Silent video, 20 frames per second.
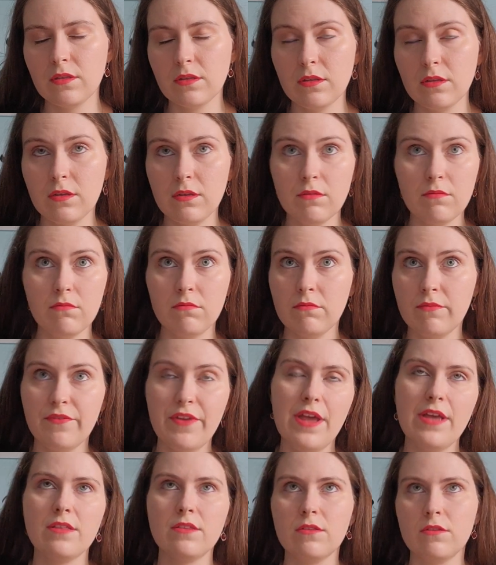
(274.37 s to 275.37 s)
uh,
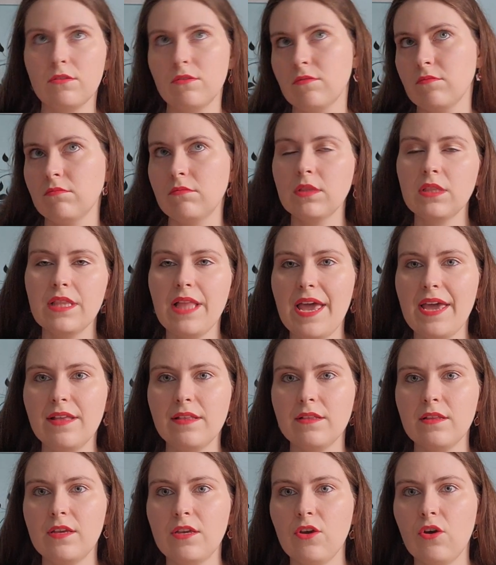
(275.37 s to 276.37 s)
read
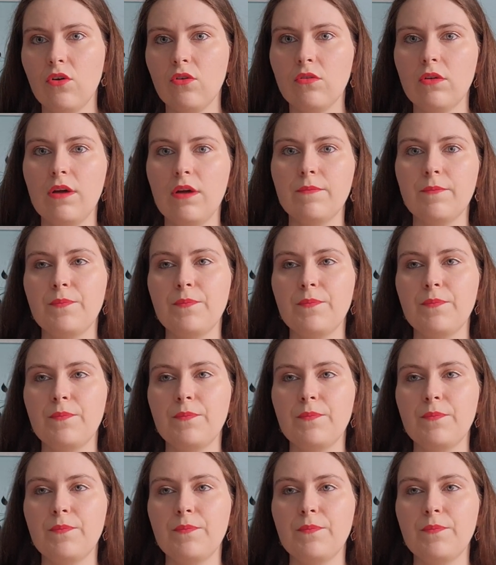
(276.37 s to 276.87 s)
lately, or